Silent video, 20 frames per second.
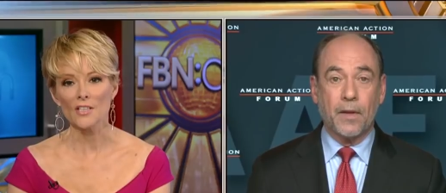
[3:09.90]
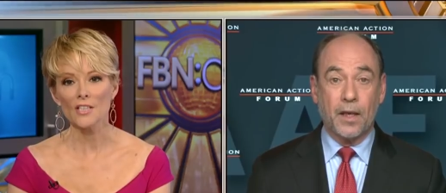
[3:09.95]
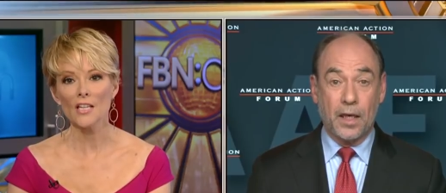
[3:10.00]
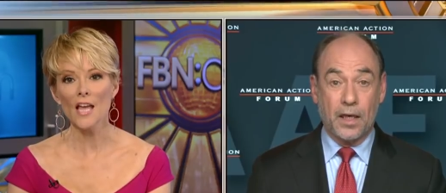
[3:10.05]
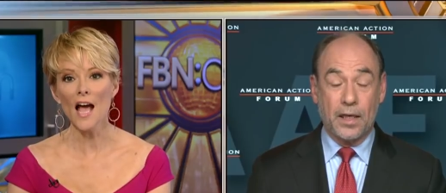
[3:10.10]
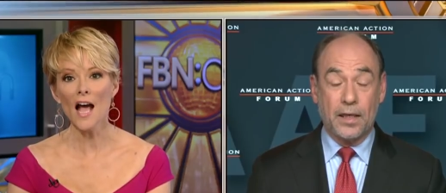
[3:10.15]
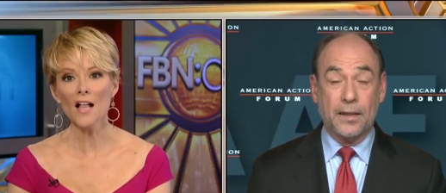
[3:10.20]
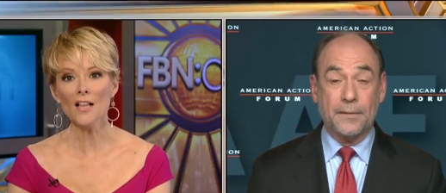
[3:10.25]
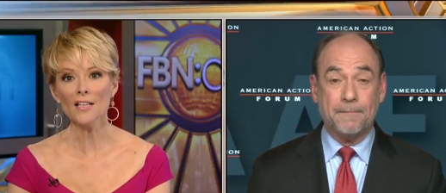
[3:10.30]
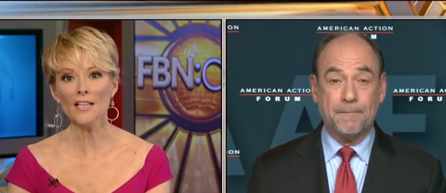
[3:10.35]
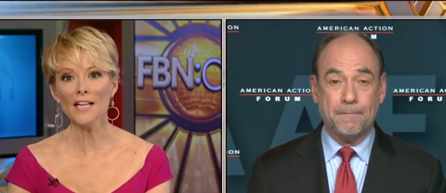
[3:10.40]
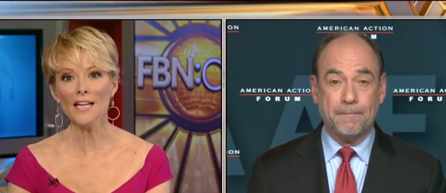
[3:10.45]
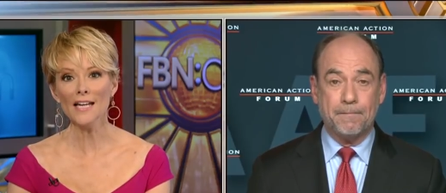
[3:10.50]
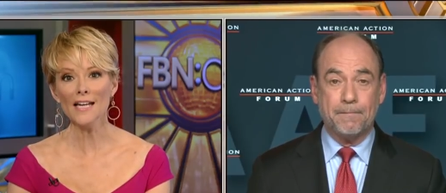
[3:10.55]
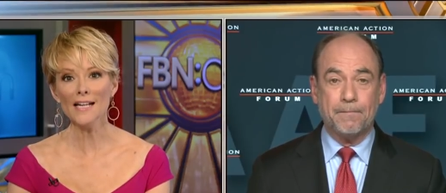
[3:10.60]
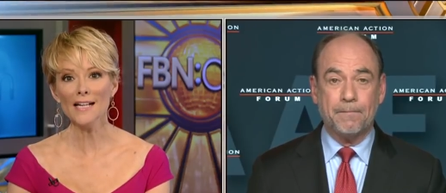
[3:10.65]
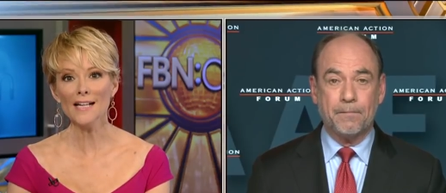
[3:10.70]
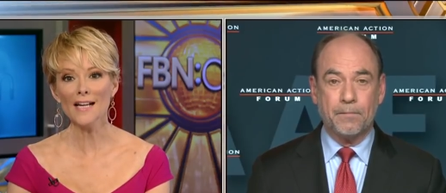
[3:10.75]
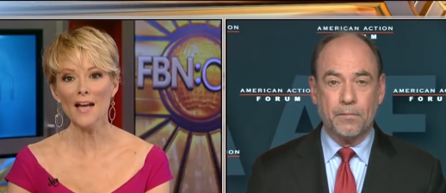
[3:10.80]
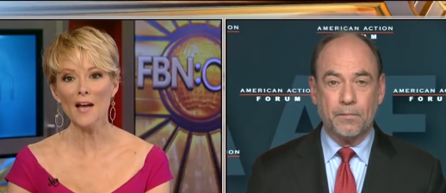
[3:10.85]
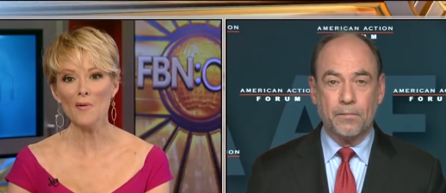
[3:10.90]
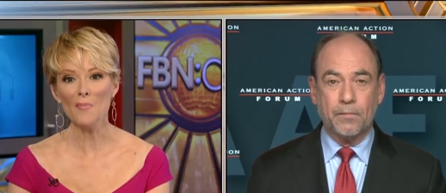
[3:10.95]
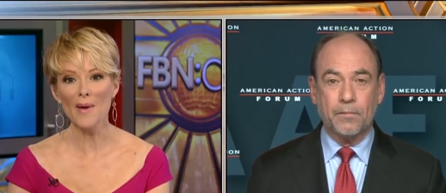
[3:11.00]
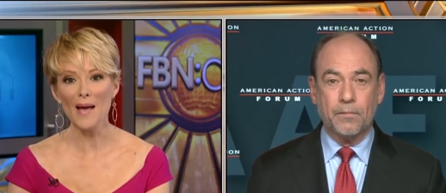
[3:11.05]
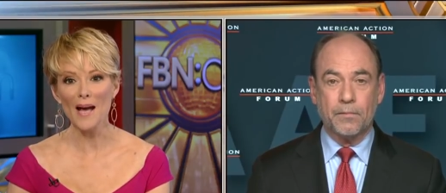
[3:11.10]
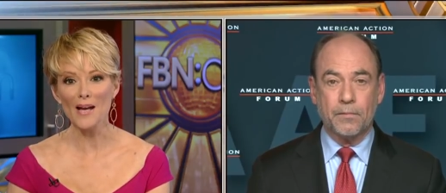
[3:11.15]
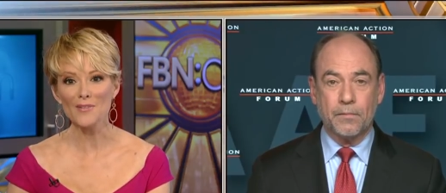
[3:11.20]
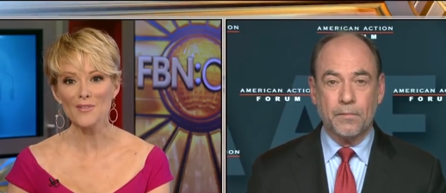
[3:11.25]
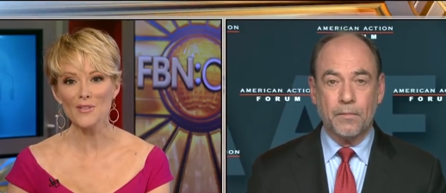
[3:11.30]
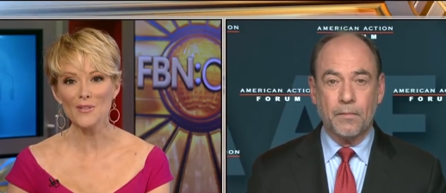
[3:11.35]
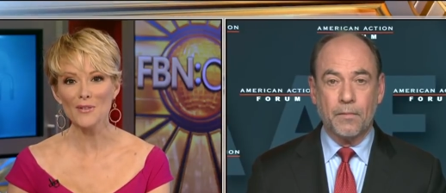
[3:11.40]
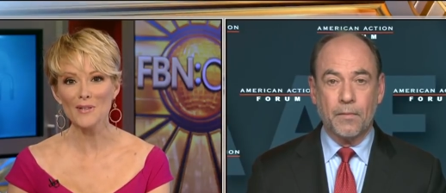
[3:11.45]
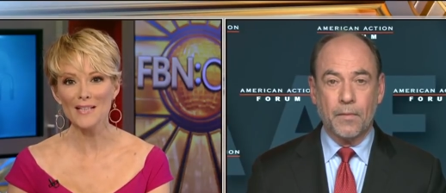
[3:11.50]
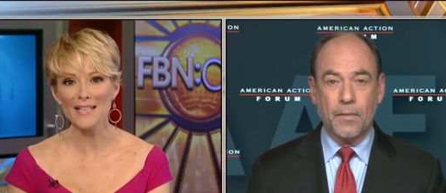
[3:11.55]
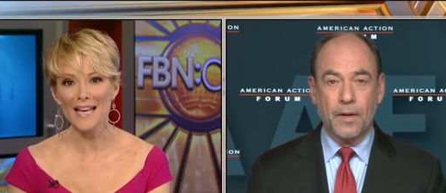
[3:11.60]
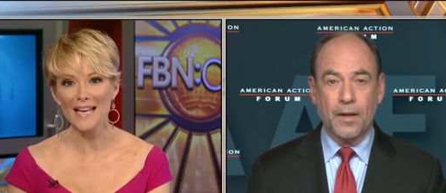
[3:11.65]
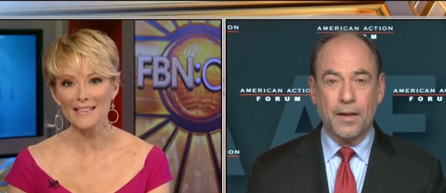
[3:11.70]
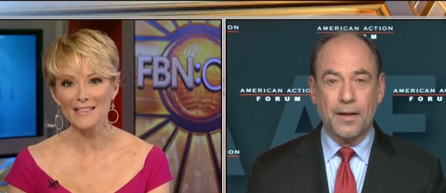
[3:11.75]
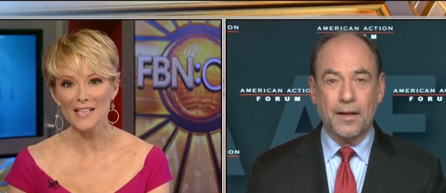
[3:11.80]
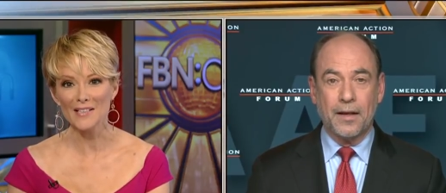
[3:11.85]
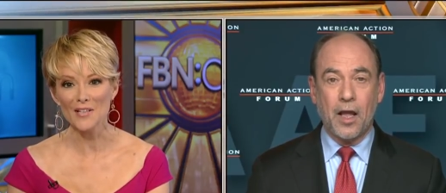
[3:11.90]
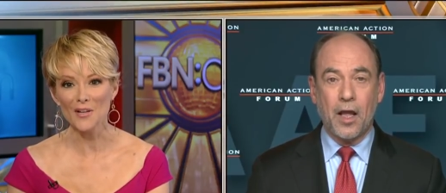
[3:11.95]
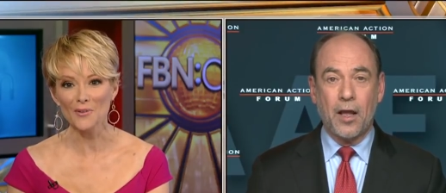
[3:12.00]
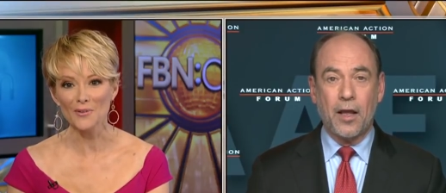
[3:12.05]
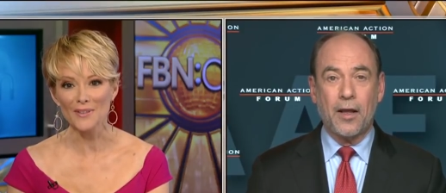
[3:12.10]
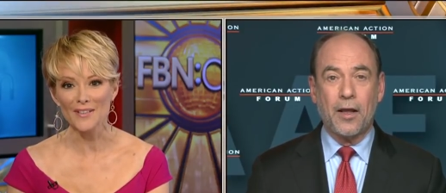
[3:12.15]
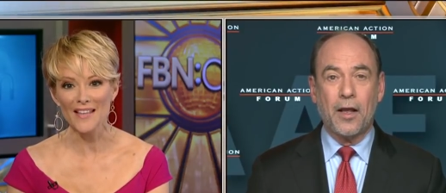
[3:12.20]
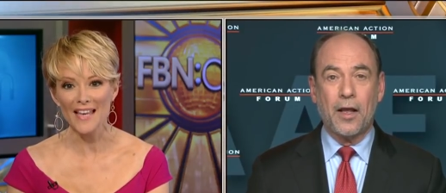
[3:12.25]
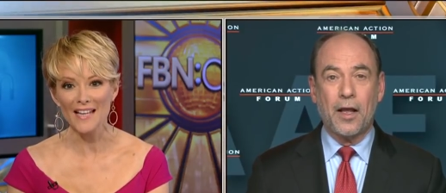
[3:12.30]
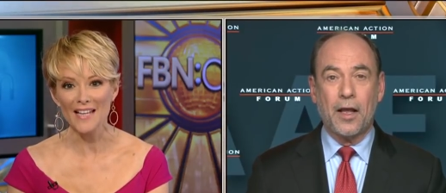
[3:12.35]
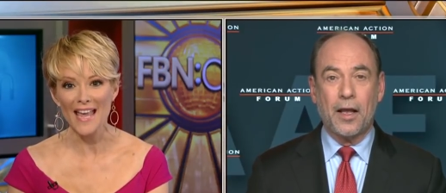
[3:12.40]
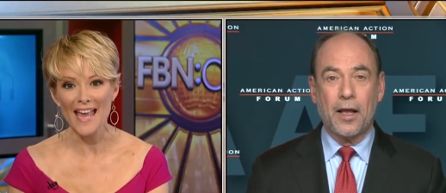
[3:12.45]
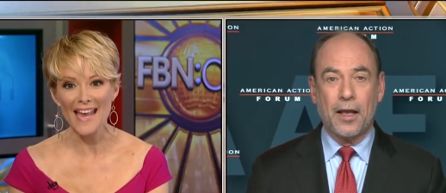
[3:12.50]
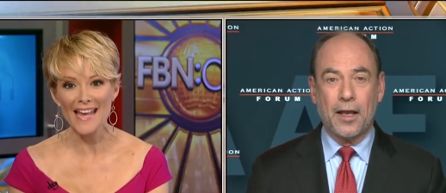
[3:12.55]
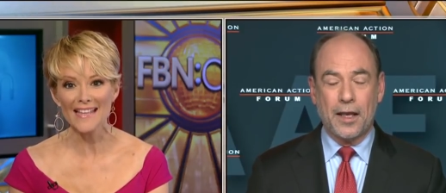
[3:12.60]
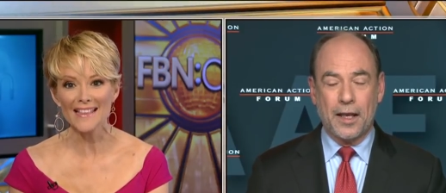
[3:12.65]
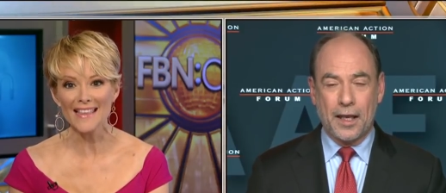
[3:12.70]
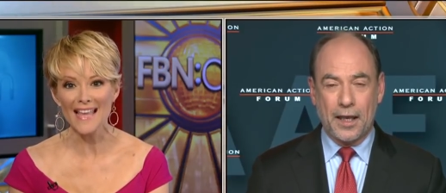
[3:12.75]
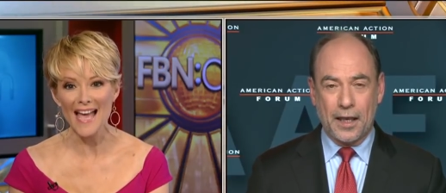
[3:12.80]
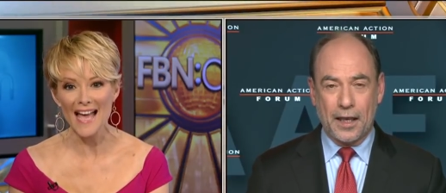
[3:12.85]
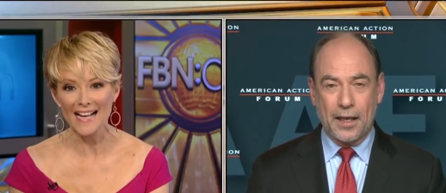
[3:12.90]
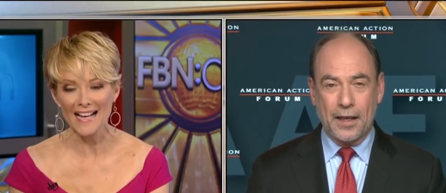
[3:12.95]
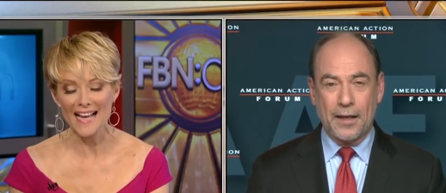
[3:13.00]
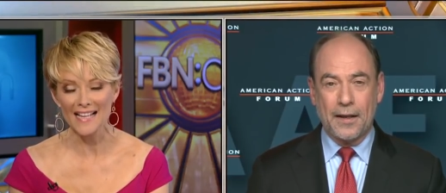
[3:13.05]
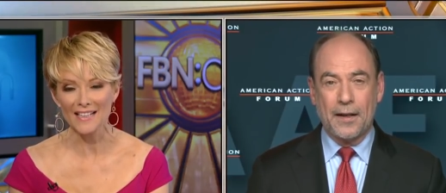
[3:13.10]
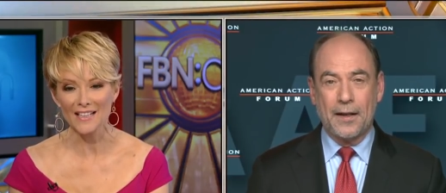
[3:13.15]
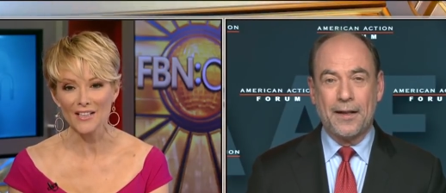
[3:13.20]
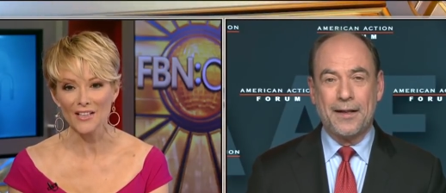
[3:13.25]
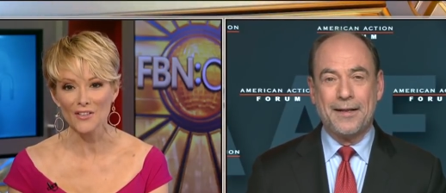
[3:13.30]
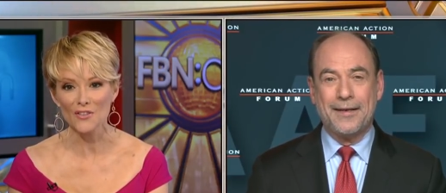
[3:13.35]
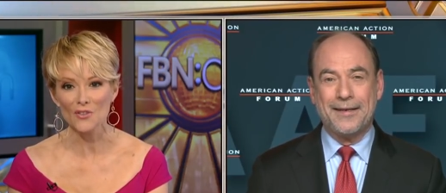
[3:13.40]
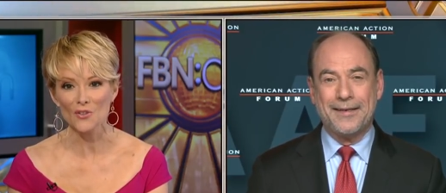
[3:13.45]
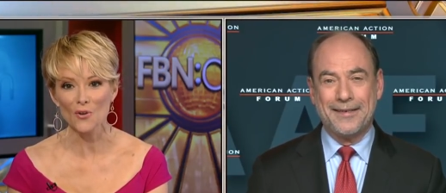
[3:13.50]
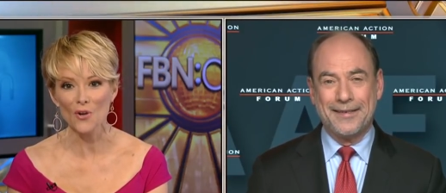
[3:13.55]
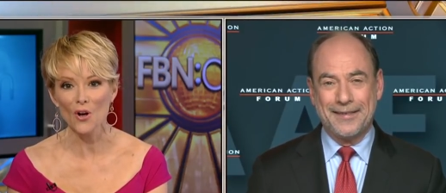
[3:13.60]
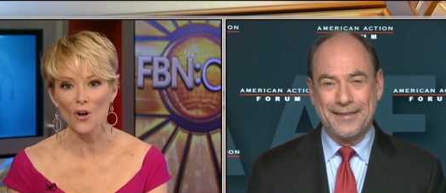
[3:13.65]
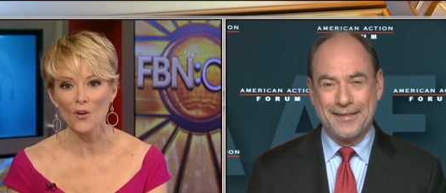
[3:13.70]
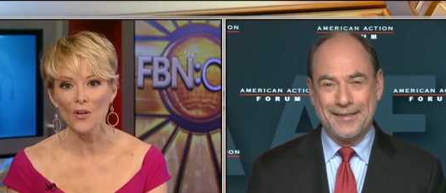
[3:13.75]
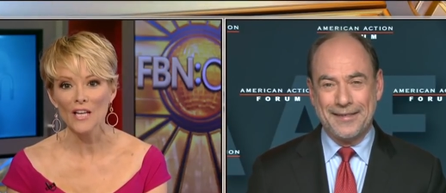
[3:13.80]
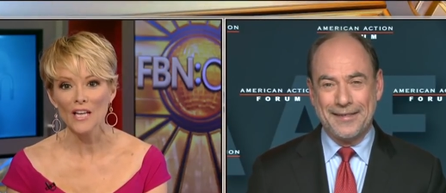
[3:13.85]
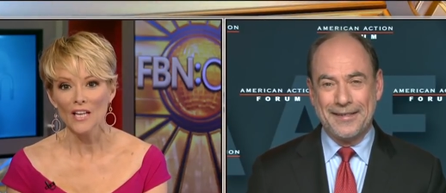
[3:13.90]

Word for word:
Speaker 1: yelling yeah. about doing that. They don't. They hate that kind of control.